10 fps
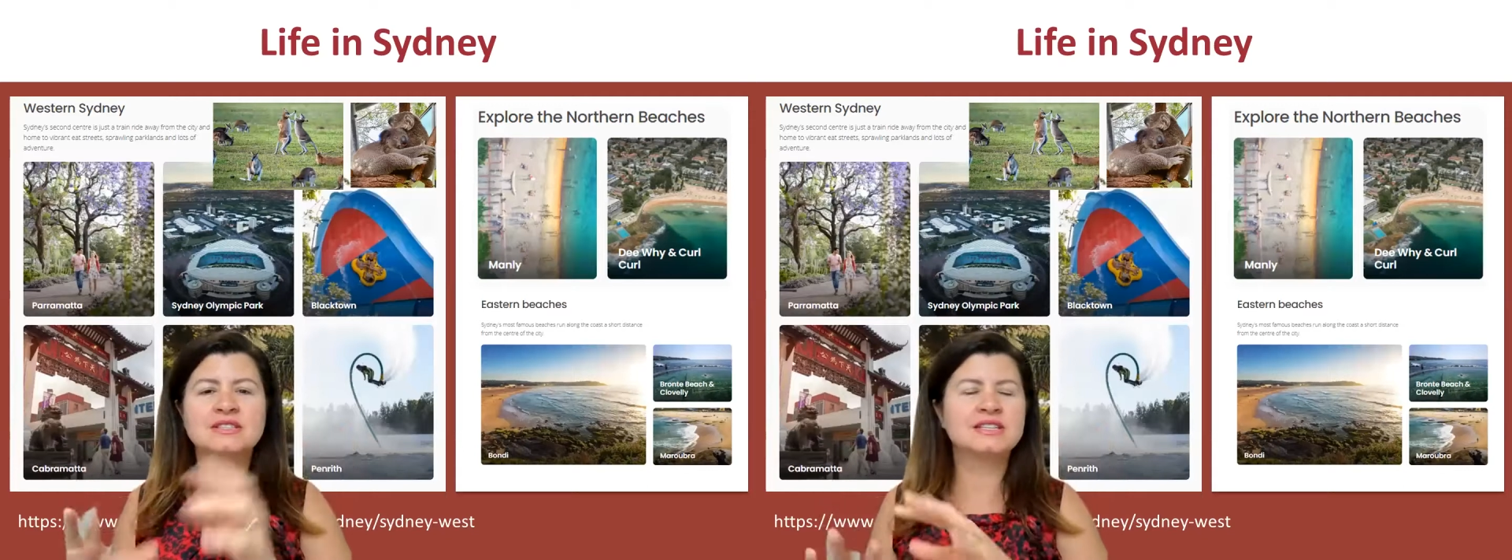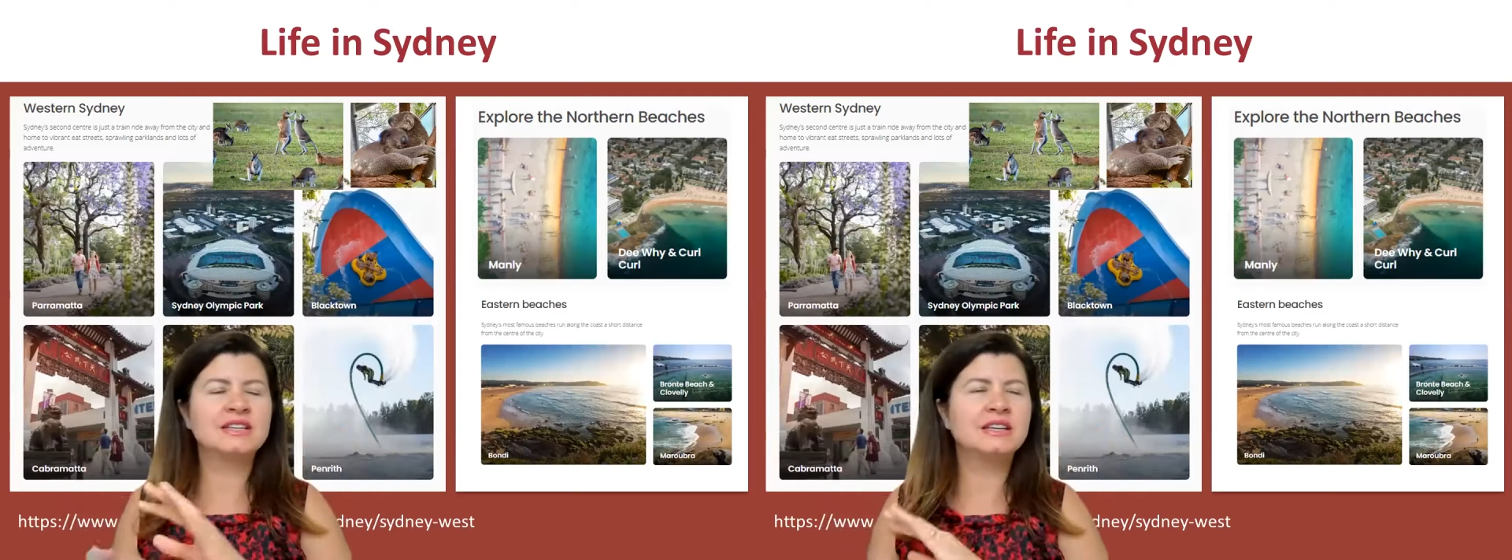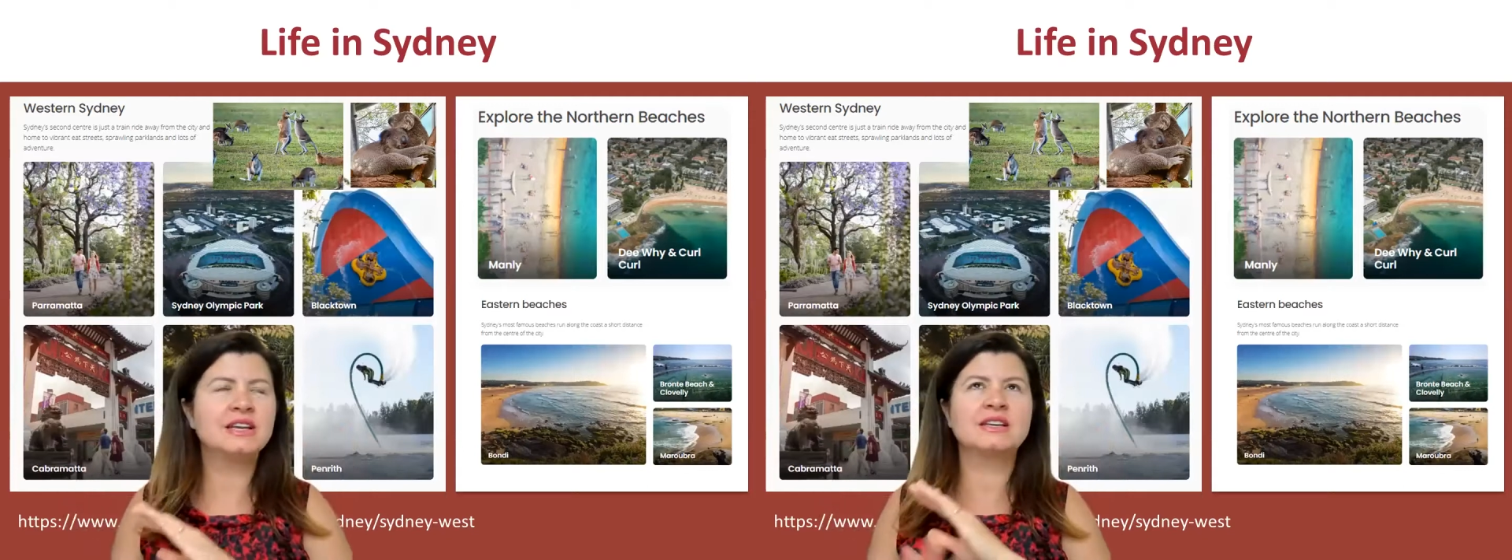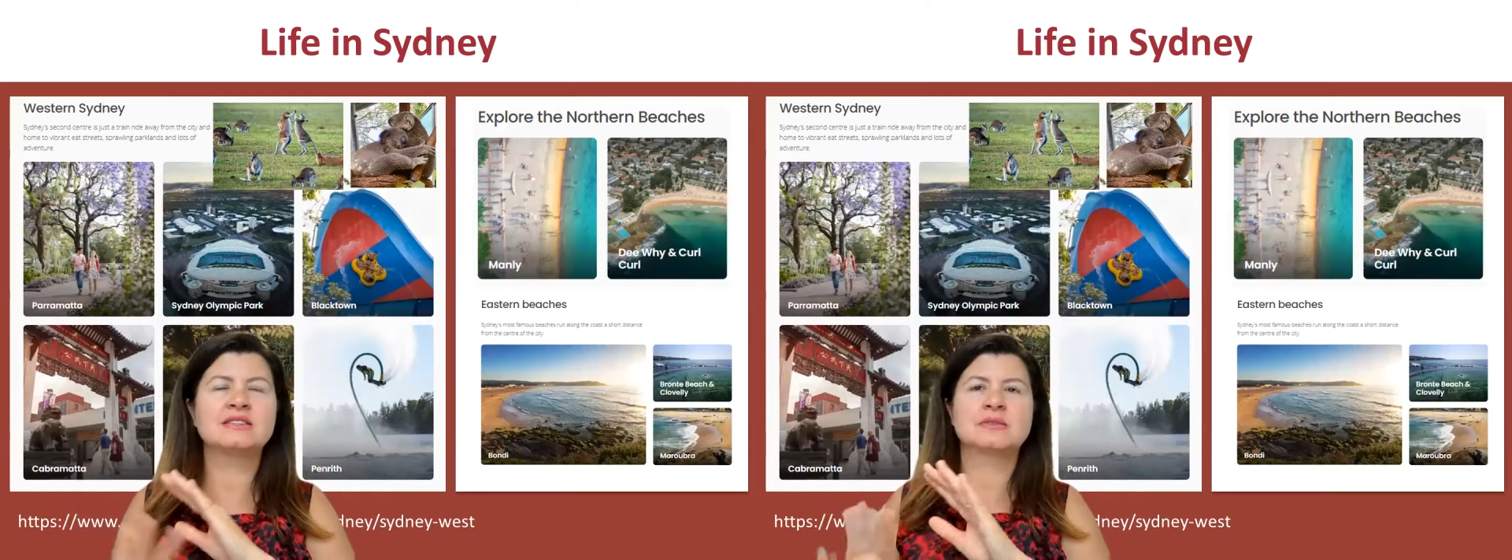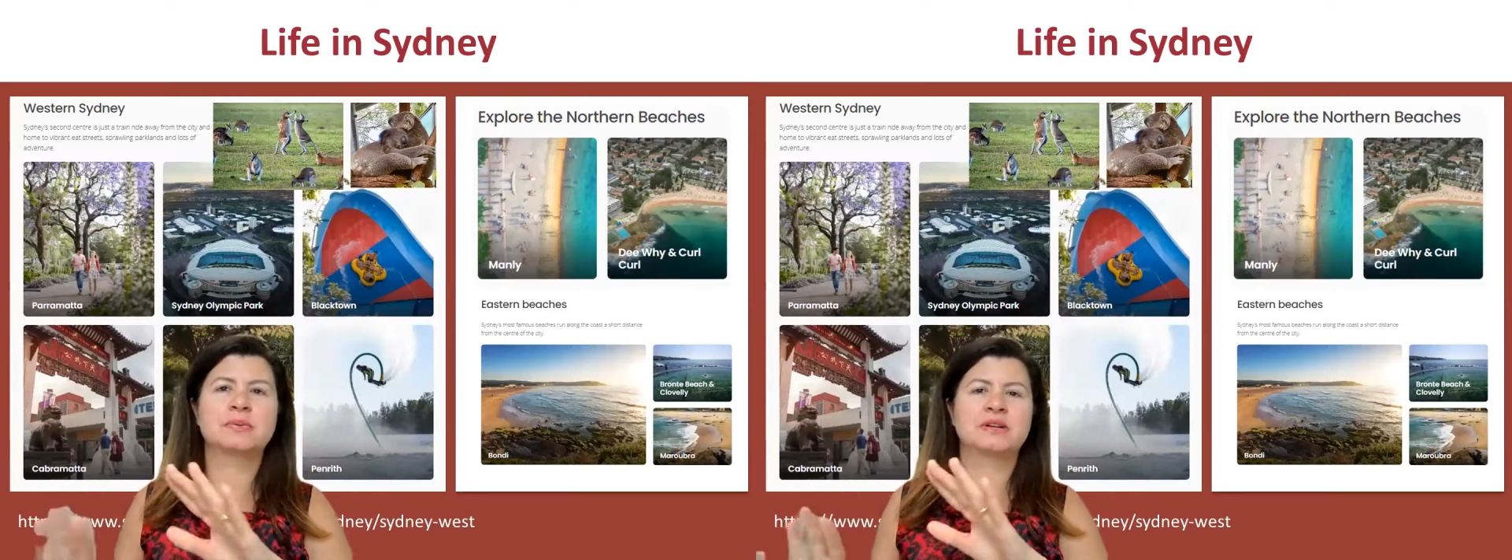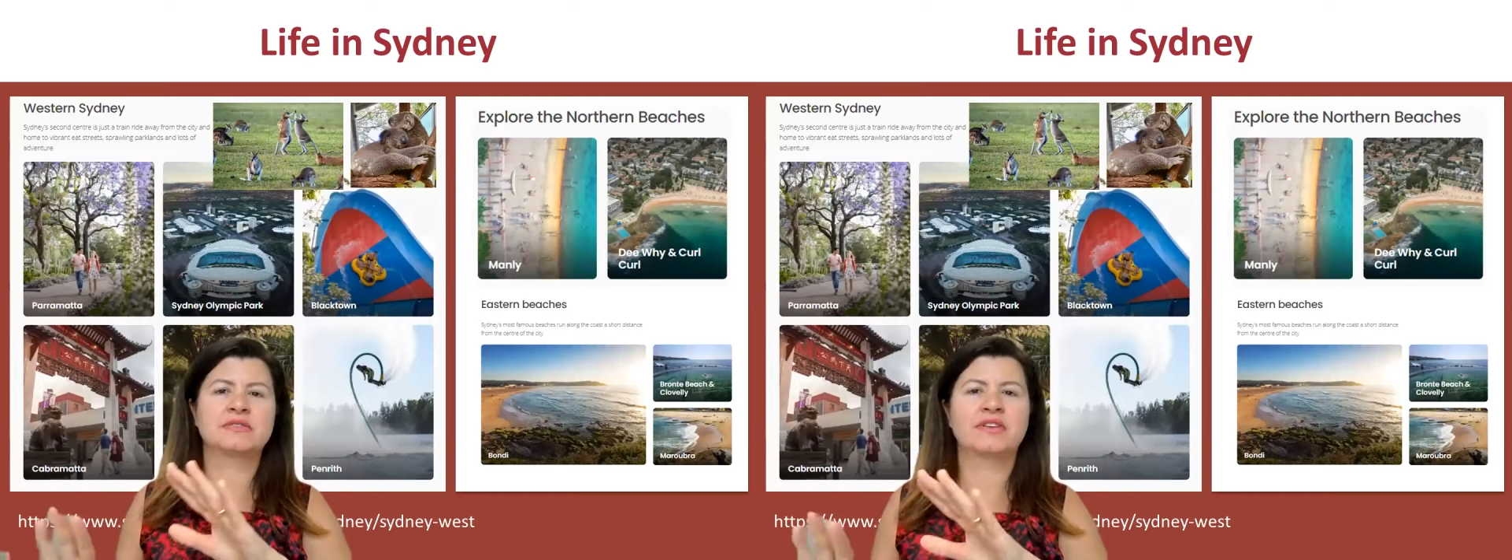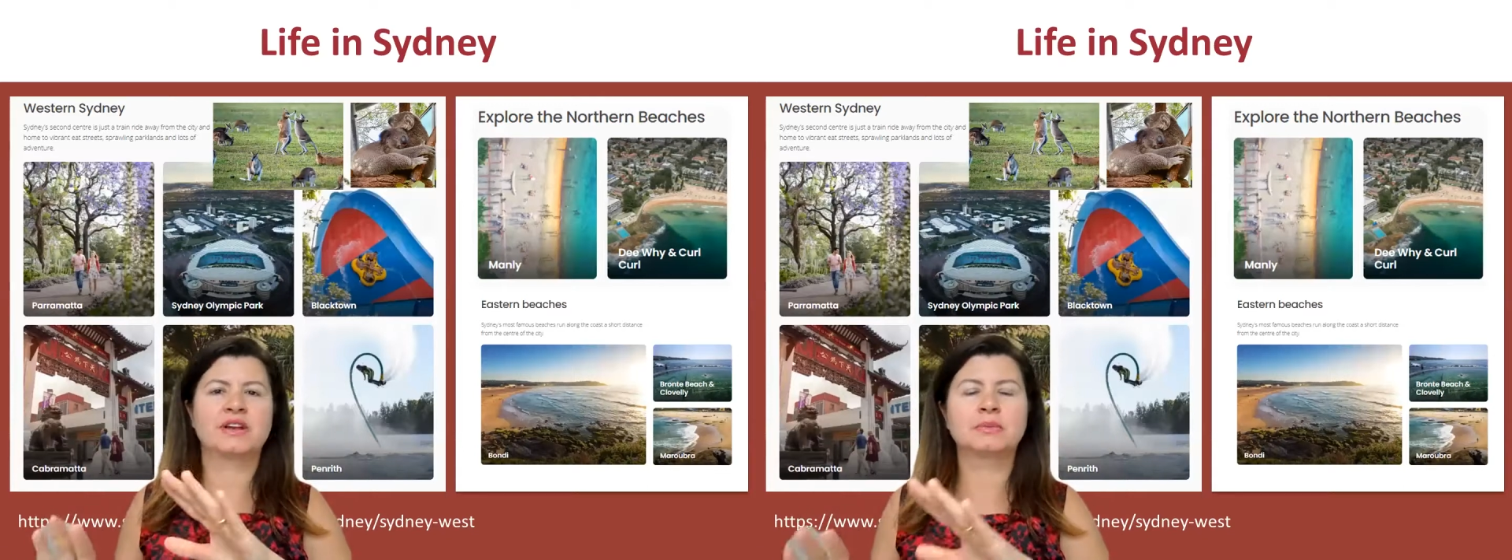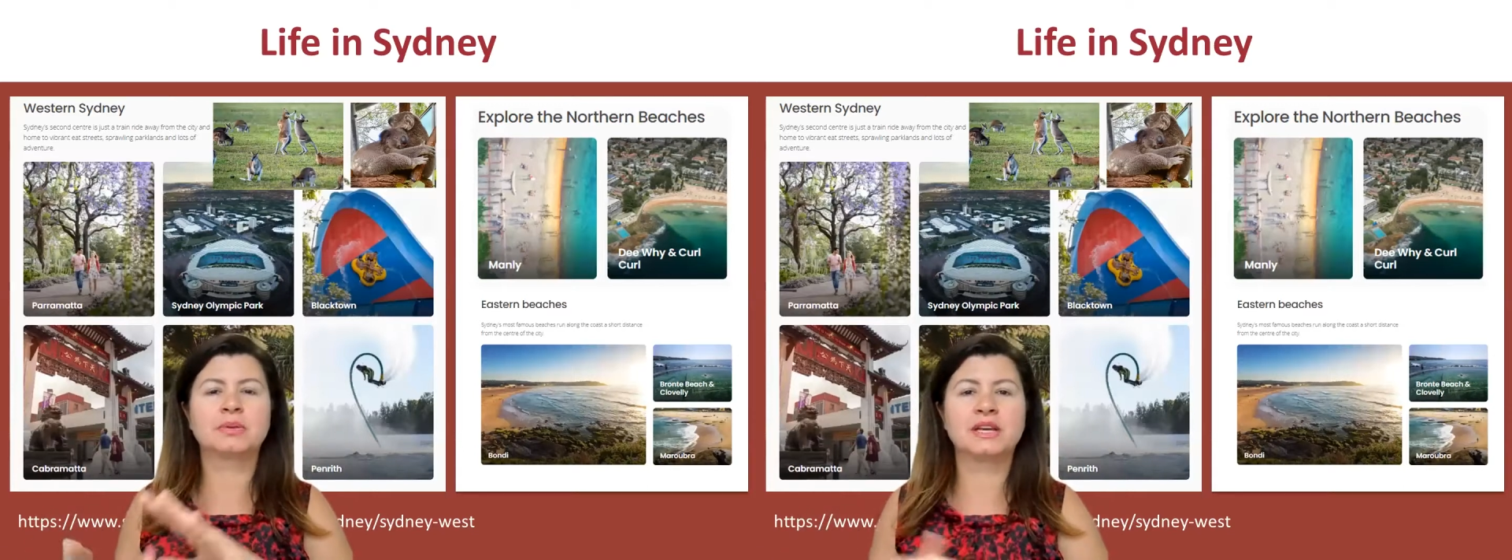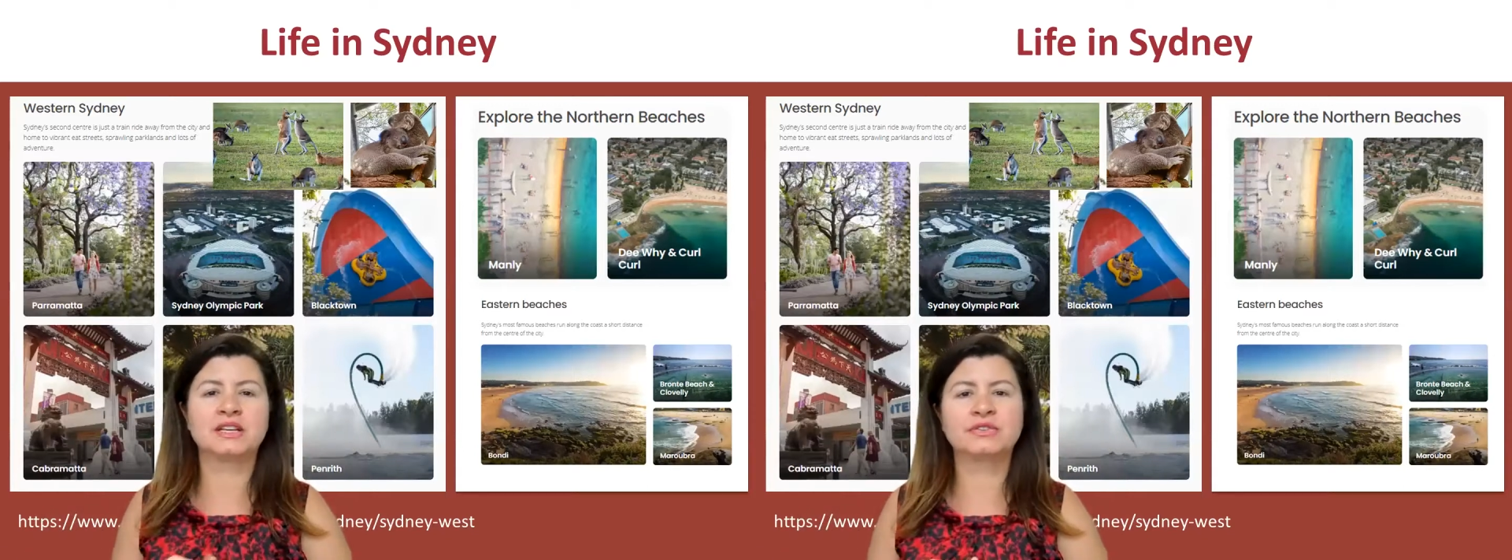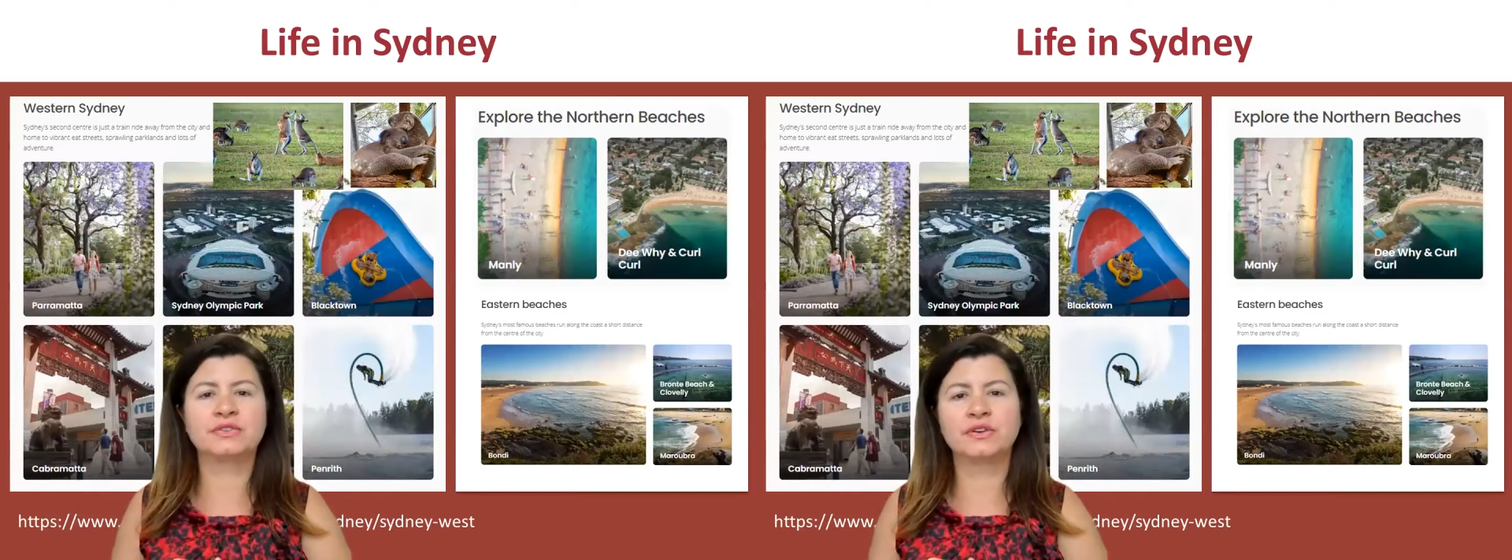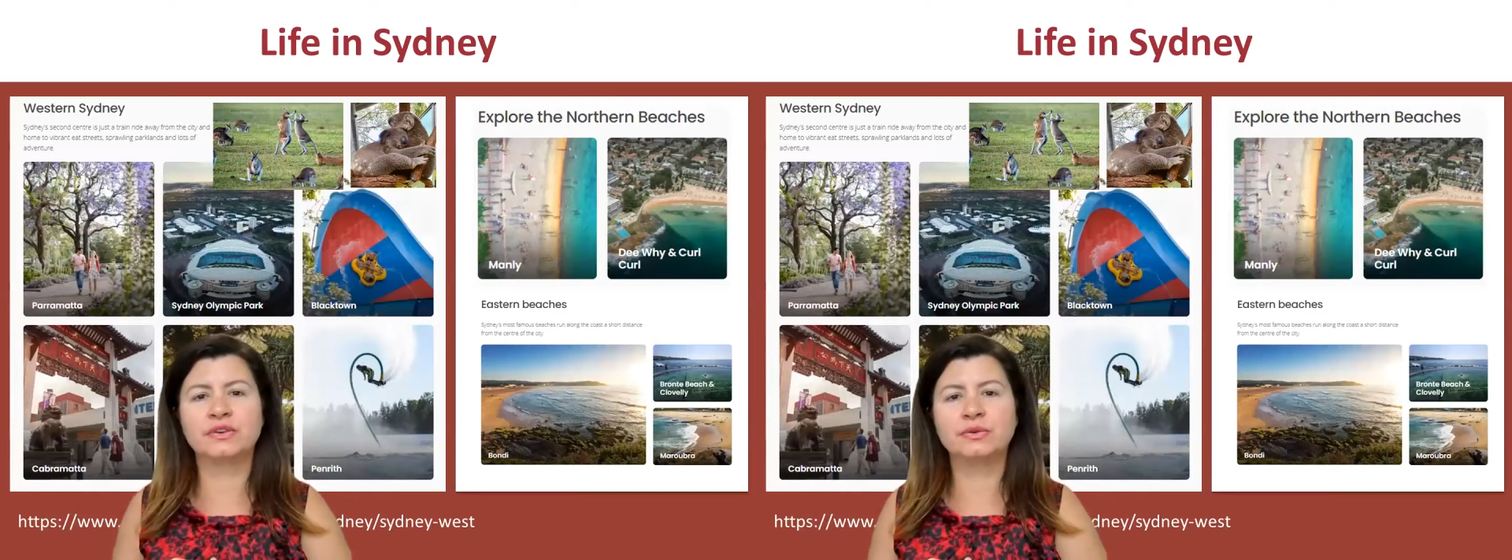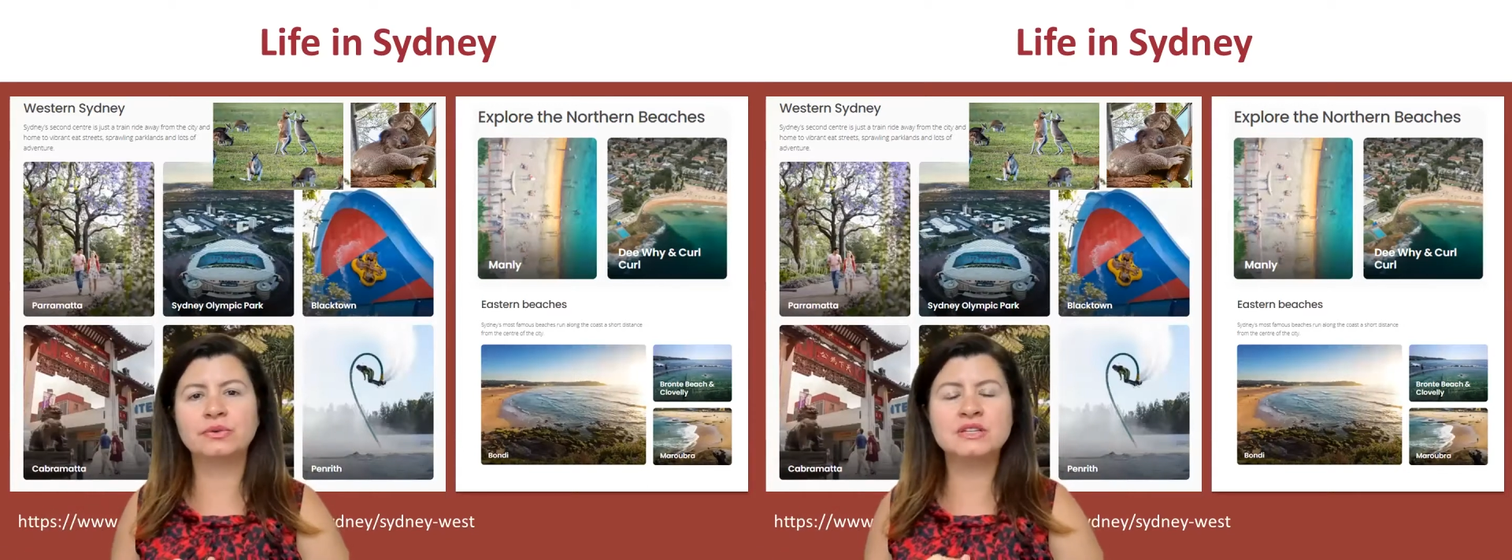Sydney is a perfect place for you.